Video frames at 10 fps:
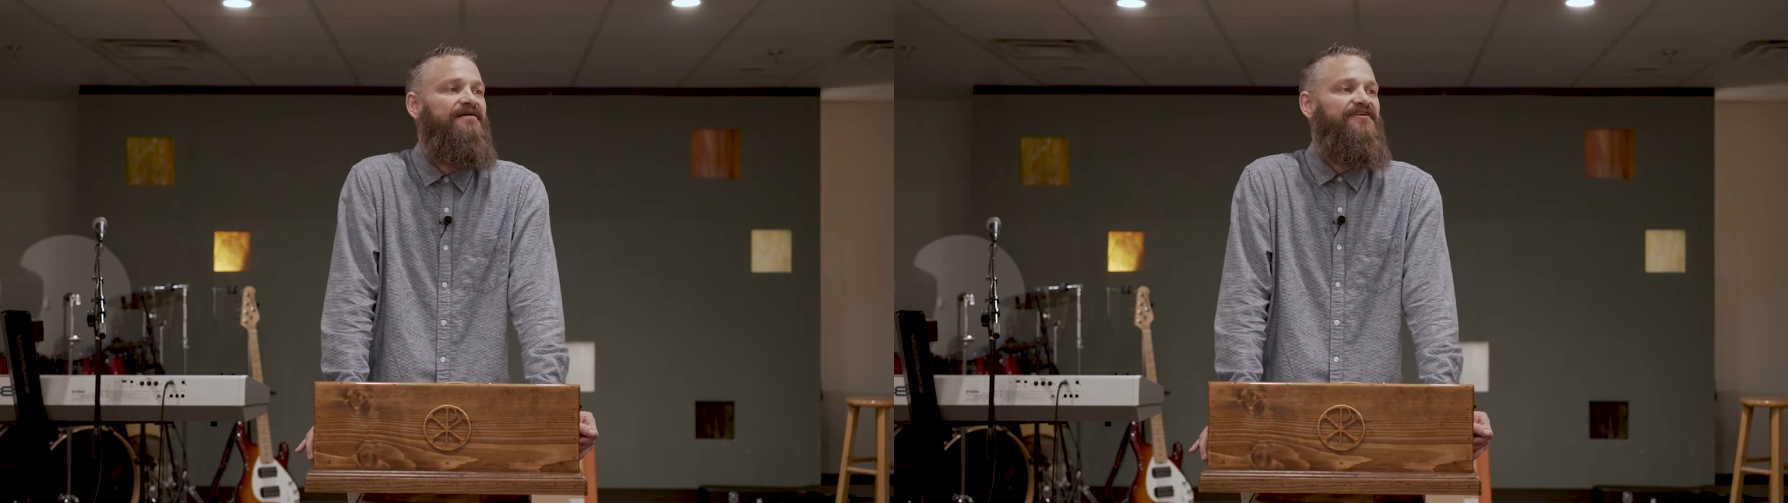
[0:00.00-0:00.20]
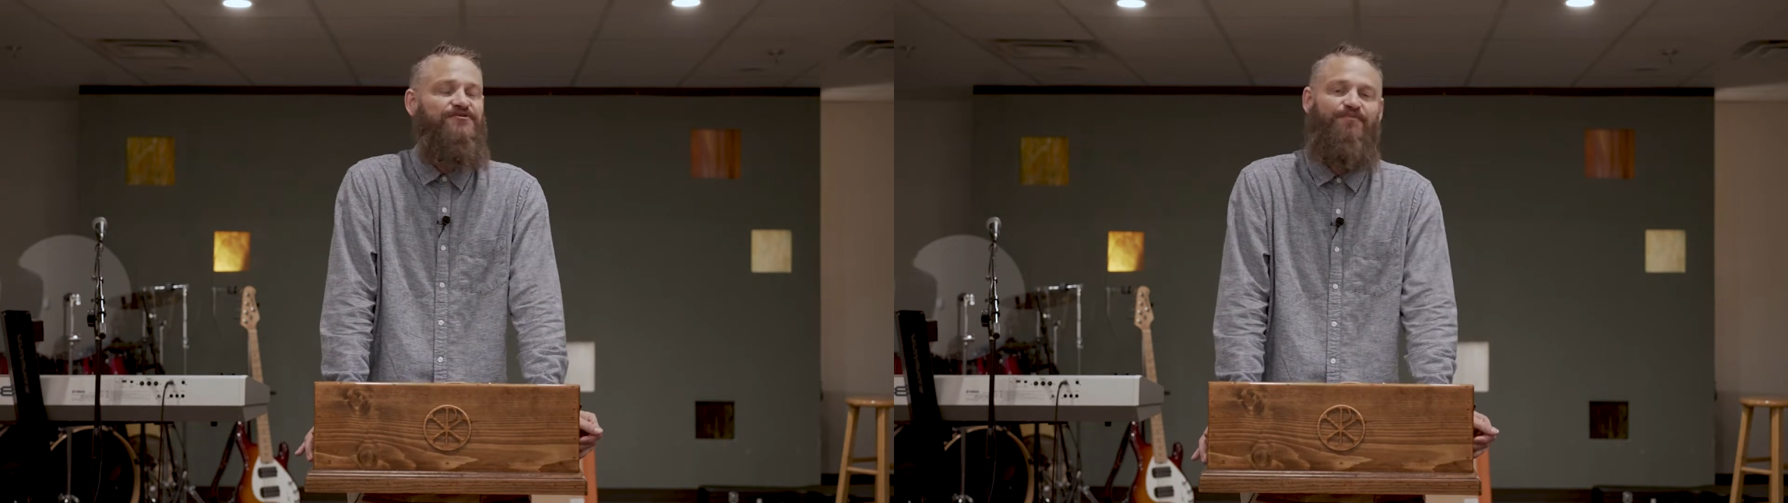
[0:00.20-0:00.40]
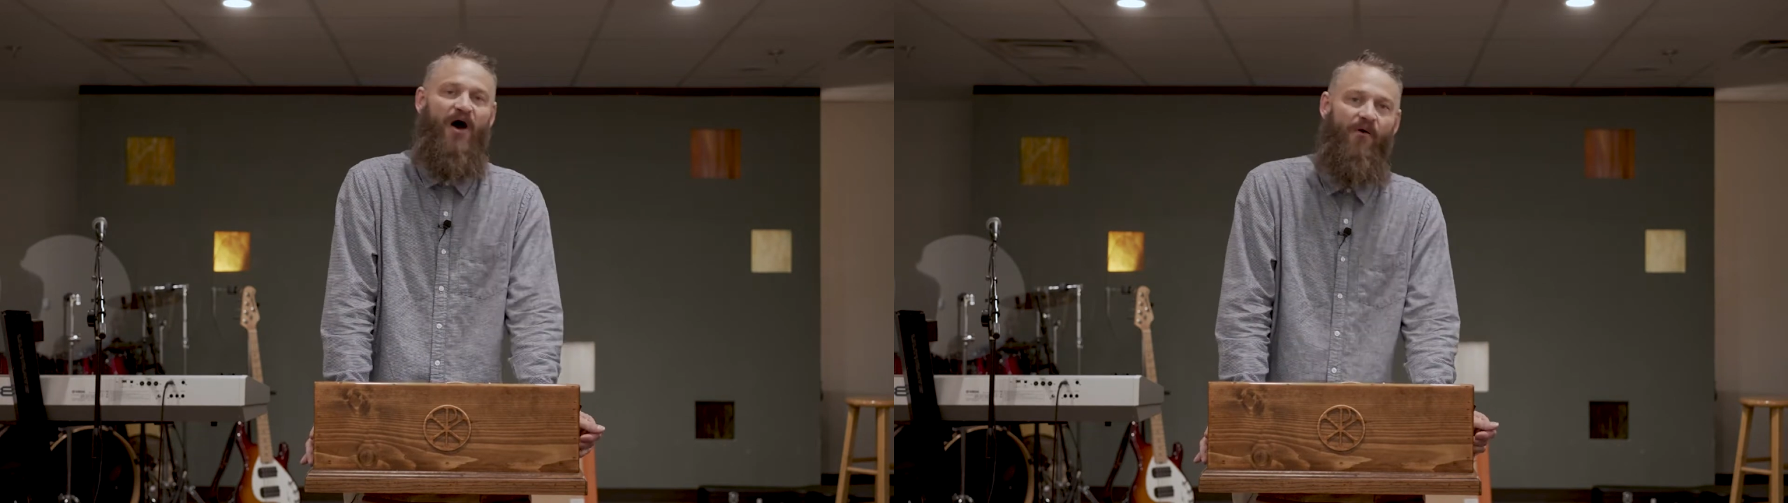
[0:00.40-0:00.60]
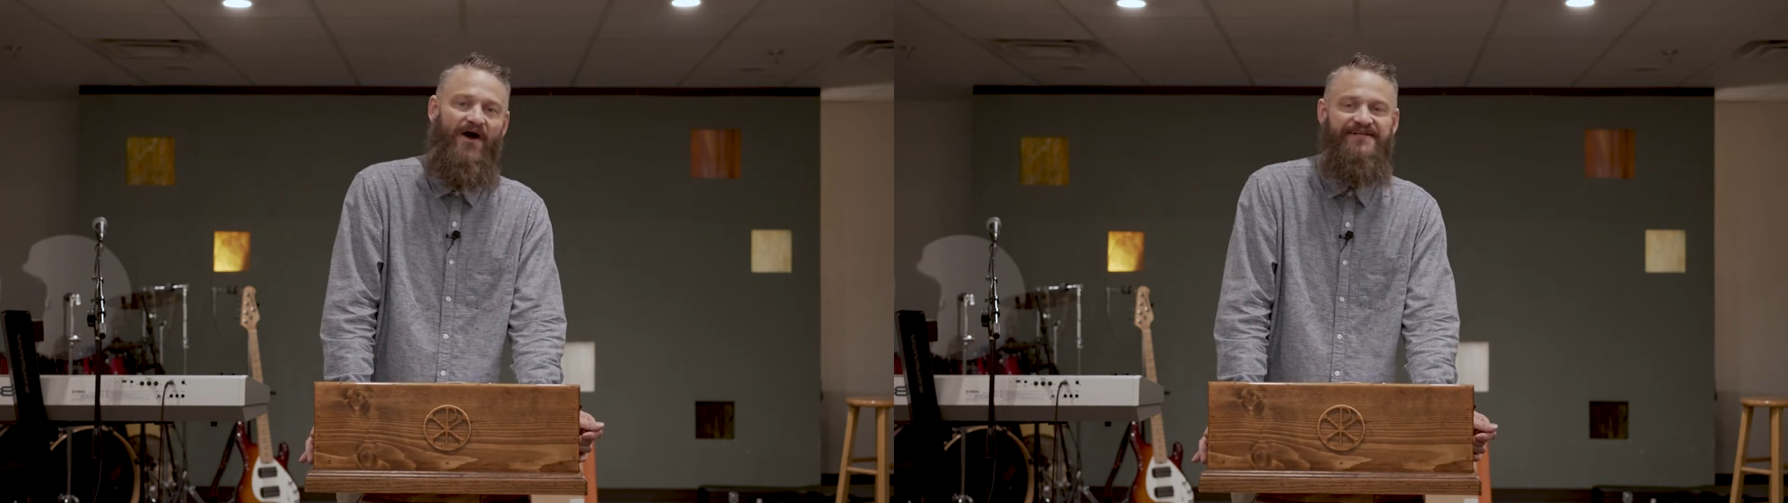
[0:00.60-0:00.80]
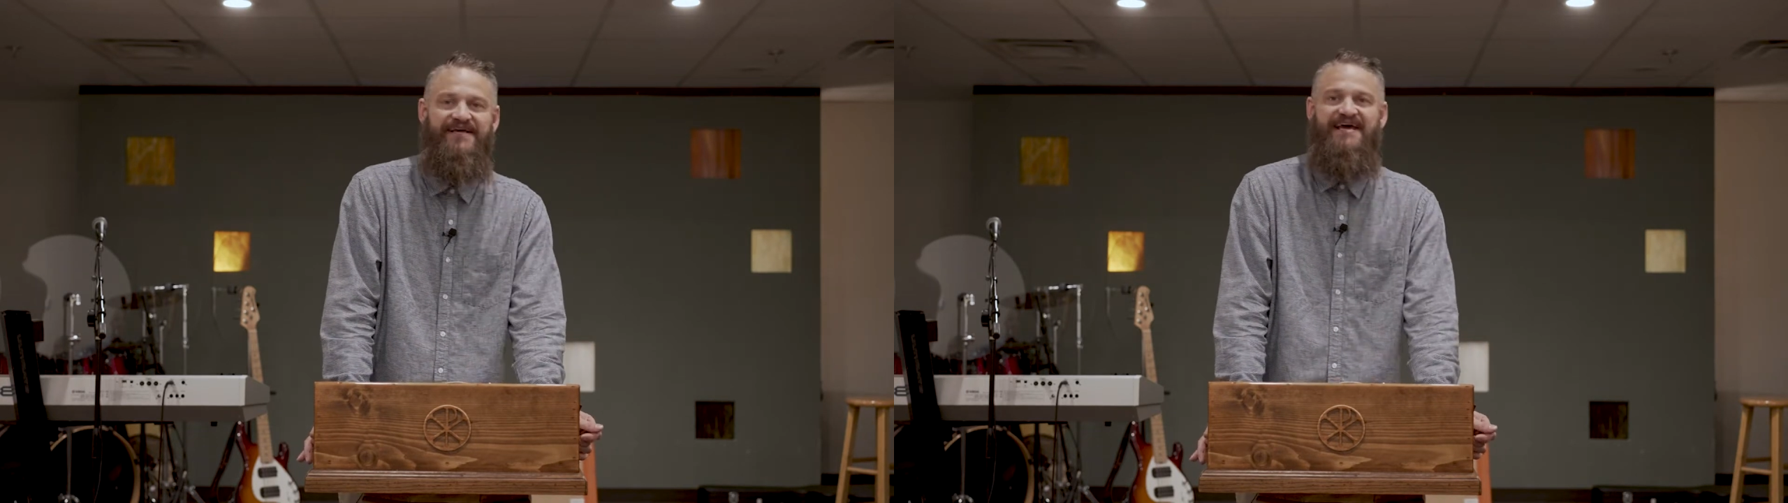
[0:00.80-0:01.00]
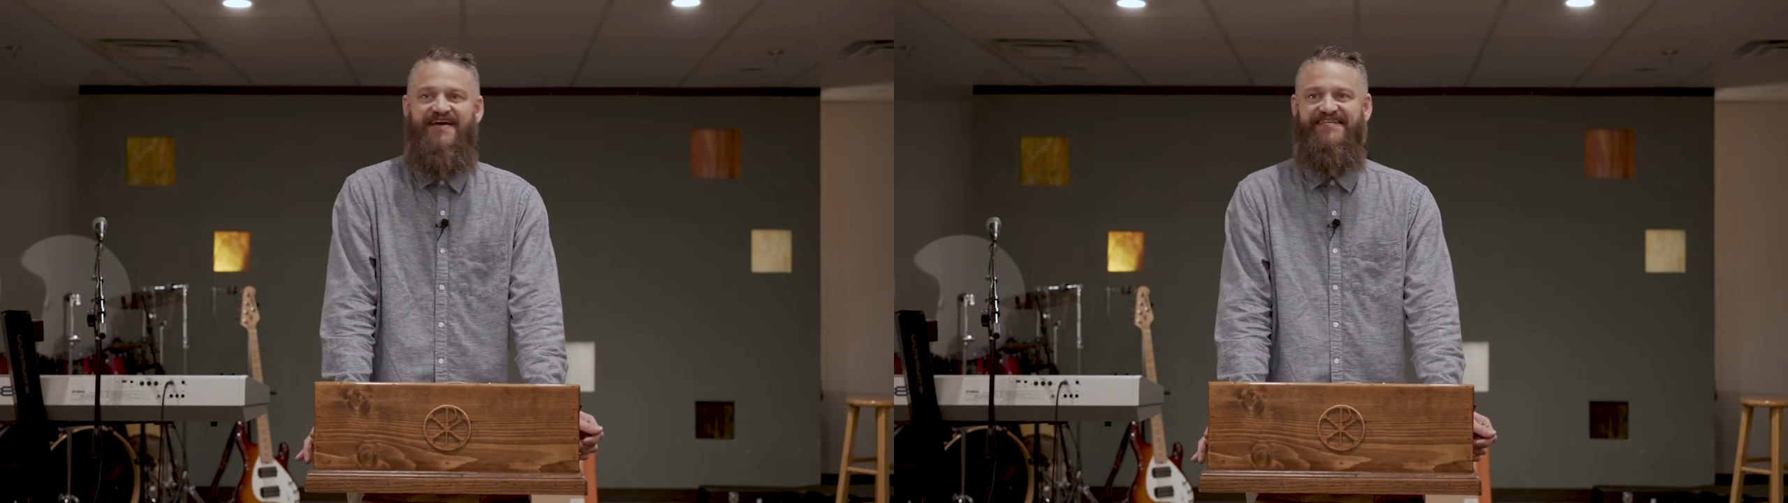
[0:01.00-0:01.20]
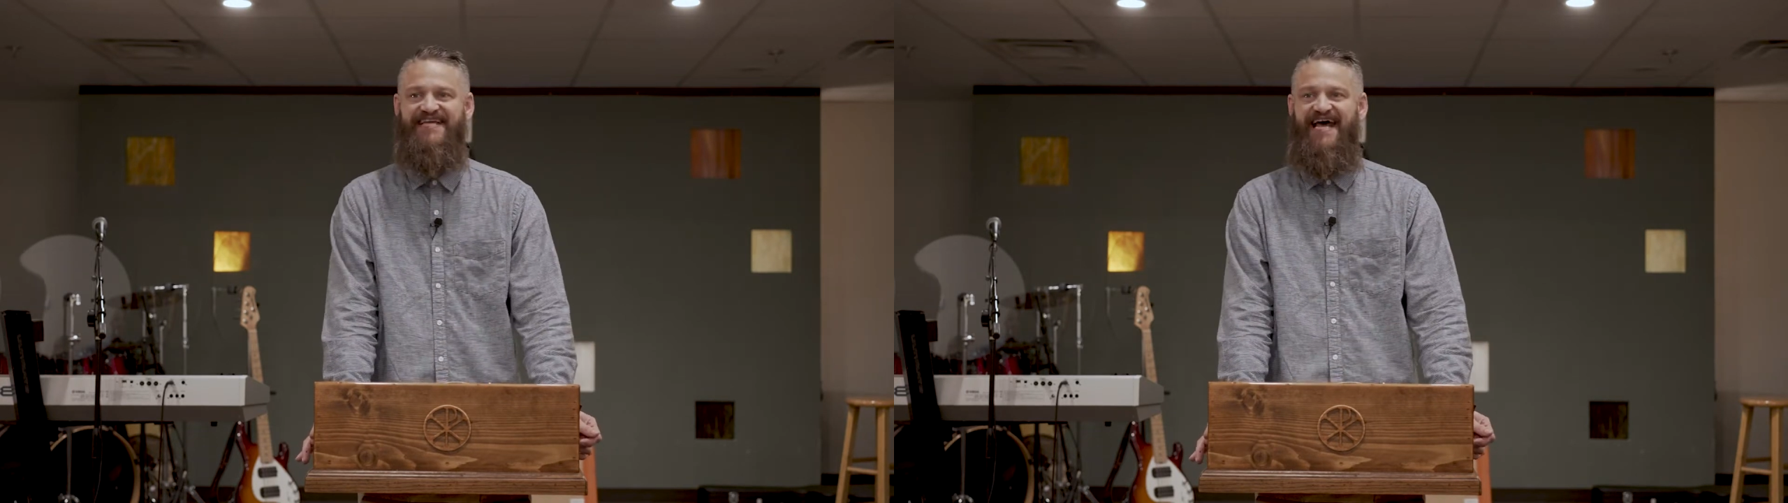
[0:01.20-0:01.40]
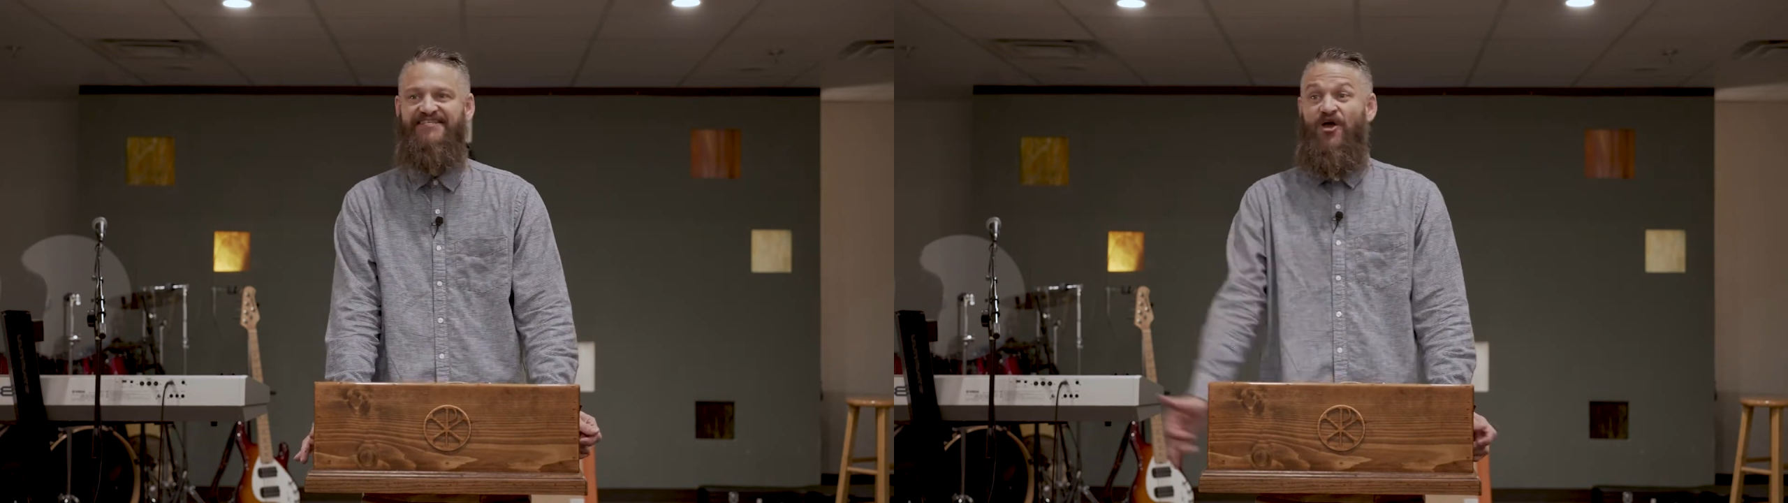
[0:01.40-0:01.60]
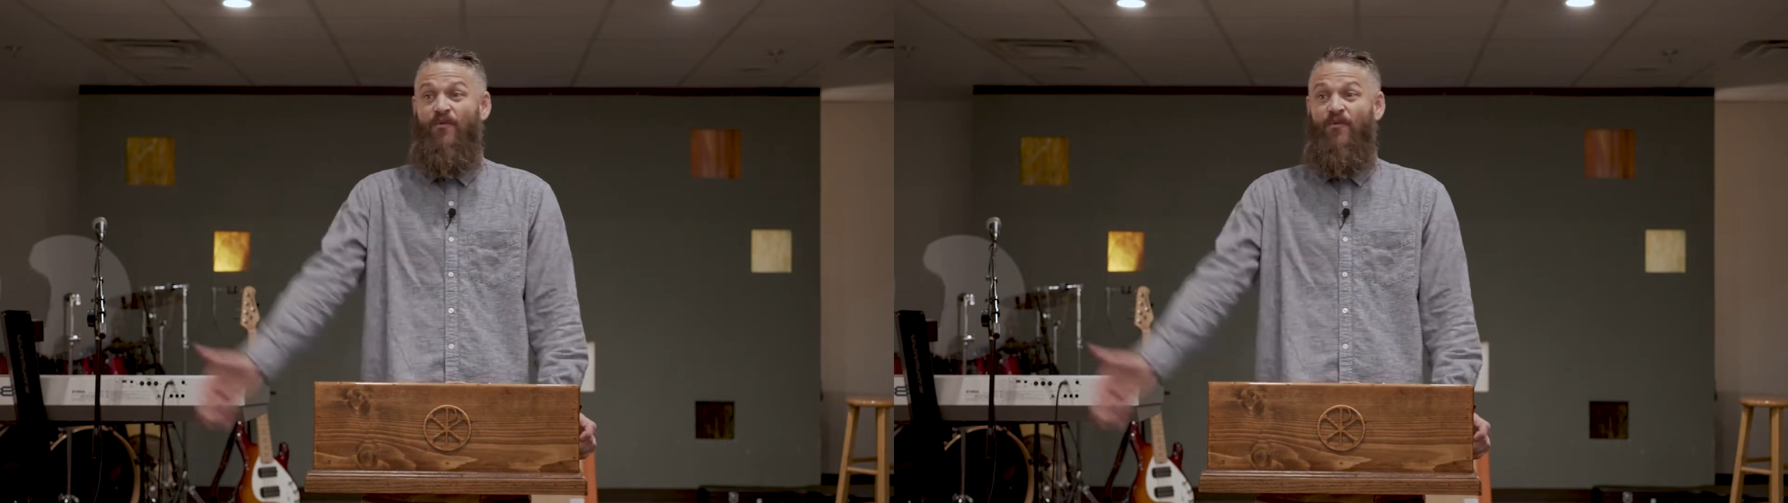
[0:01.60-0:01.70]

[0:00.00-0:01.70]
this poet, that says